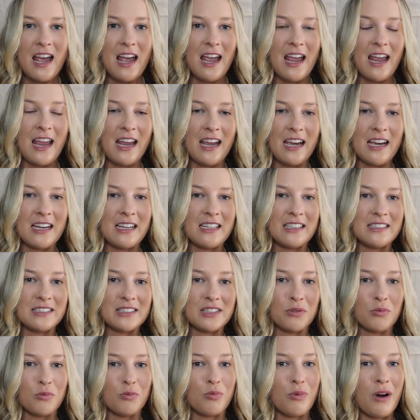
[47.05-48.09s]
And
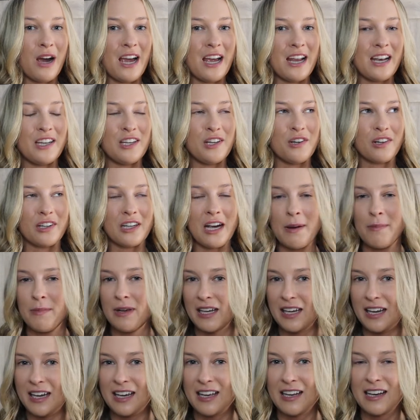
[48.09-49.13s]
when you're
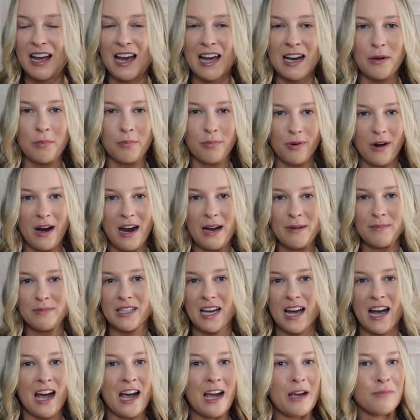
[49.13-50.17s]
coming in at a prime
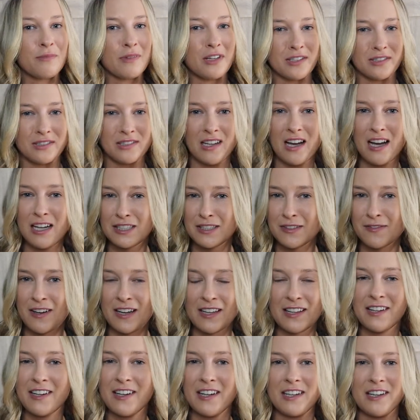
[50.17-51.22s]
time, there's lots of
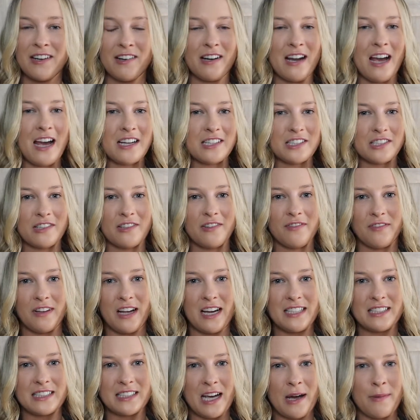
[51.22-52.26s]
other international
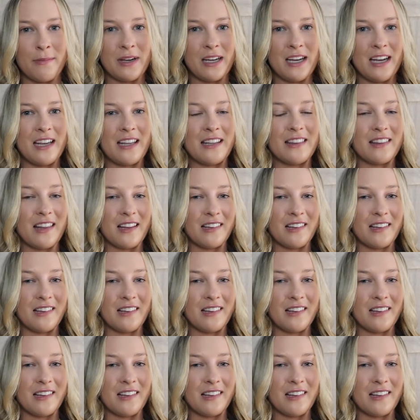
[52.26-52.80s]
flights coming in.